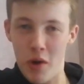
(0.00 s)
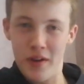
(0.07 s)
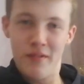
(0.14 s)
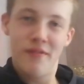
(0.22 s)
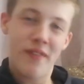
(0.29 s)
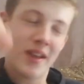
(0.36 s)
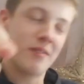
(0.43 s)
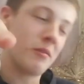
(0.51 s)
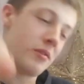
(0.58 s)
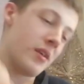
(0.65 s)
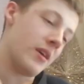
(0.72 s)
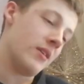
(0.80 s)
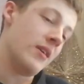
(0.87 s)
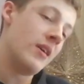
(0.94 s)
one final
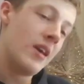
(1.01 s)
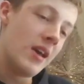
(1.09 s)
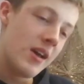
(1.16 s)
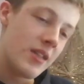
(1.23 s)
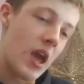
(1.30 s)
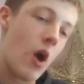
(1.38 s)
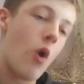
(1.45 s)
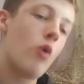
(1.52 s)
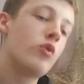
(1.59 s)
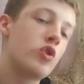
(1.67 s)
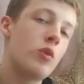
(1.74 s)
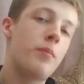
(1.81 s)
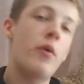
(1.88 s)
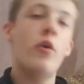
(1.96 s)
thing. They
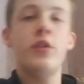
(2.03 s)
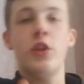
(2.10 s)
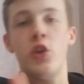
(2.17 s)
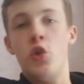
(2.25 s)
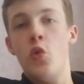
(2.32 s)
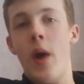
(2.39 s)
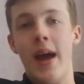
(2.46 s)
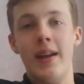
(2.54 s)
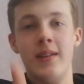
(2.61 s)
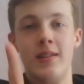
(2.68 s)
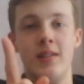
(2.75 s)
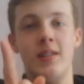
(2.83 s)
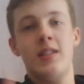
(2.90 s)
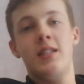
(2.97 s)
also put the
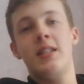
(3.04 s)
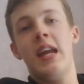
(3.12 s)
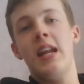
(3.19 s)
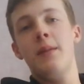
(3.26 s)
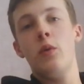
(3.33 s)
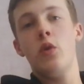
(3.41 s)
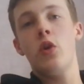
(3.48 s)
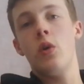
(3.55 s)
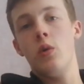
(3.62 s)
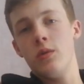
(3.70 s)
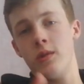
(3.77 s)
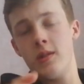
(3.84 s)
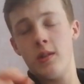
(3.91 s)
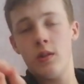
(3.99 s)
UN's sustainable
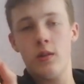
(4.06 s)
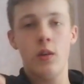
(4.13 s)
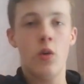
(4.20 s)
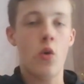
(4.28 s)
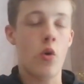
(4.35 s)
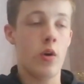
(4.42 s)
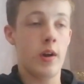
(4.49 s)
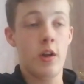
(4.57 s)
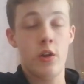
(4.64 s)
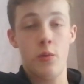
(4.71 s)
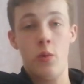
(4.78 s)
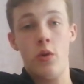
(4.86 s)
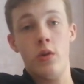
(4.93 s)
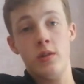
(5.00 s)
goals, or in
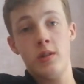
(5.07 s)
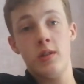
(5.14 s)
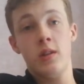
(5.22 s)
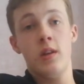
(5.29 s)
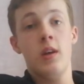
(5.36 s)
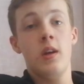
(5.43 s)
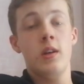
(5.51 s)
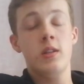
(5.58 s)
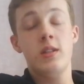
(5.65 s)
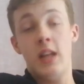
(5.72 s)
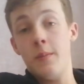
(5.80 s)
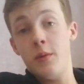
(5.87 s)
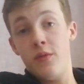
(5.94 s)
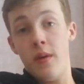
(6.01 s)
other words,
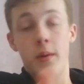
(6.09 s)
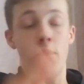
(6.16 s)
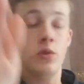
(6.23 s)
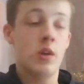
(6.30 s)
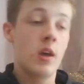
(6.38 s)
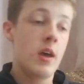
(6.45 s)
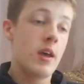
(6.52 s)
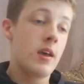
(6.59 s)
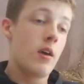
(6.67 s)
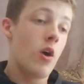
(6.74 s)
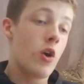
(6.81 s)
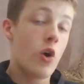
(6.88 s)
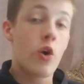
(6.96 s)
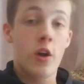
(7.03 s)
sustainable development goals,
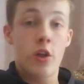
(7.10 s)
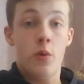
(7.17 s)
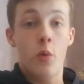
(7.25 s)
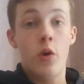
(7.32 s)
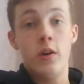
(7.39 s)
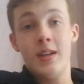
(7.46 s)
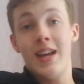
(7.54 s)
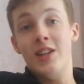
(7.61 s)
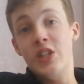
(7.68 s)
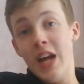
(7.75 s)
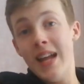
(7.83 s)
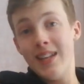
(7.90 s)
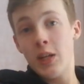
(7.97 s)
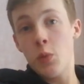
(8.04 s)
or in other words,
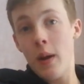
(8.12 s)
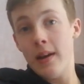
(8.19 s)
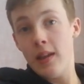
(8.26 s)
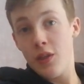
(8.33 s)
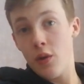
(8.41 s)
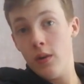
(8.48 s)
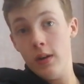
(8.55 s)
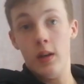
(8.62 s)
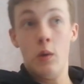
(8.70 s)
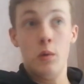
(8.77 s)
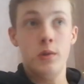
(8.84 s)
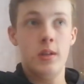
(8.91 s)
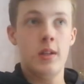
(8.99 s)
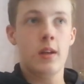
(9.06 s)
Agenda 2030
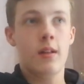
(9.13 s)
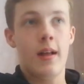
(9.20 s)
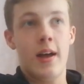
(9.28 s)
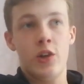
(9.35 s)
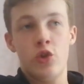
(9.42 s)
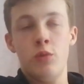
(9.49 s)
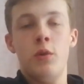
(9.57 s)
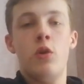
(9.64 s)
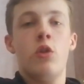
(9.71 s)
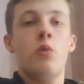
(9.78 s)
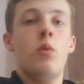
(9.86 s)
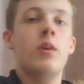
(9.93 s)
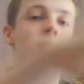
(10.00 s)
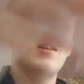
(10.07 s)
goals in the classroom. You know,
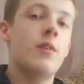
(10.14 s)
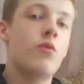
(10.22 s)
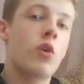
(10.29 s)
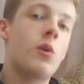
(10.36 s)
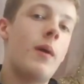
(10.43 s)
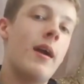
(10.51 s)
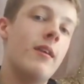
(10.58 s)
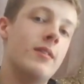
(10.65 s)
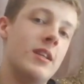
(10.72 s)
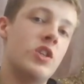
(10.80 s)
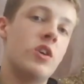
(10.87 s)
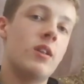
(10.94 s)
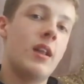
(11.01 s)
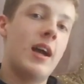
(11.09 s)
the ones that require
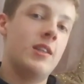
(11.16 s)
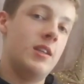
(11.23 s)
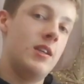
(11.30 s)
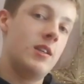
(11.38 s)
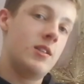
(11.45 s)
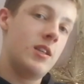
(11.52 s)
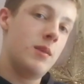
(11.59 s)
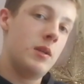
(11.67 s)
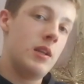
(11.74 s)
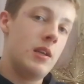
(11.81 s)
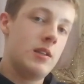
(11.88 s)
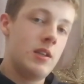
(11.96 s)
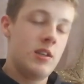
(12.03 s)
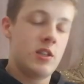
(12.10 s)
digital ID and
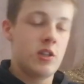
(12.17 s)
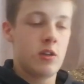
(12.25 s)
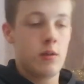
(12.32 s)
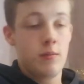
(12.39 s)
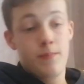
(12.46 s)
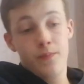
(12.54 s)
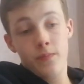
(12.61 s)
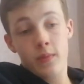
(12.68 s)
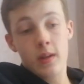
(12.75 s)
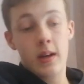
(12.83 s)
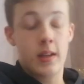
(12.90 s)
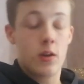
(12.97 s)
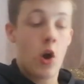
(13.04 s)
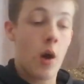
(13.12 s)
CBDCs to
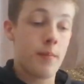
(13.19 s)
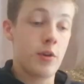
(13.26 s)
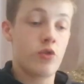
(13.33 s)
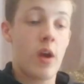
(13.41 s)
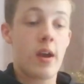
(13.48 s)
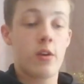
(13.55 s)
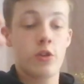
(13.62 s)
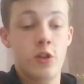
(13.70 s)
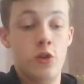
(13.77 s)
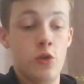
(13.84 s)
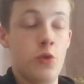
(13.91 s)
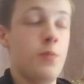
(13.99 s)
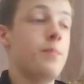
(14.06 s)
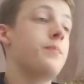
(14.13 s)
and carbon trackers to
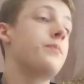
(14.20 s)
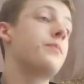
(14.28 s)
do.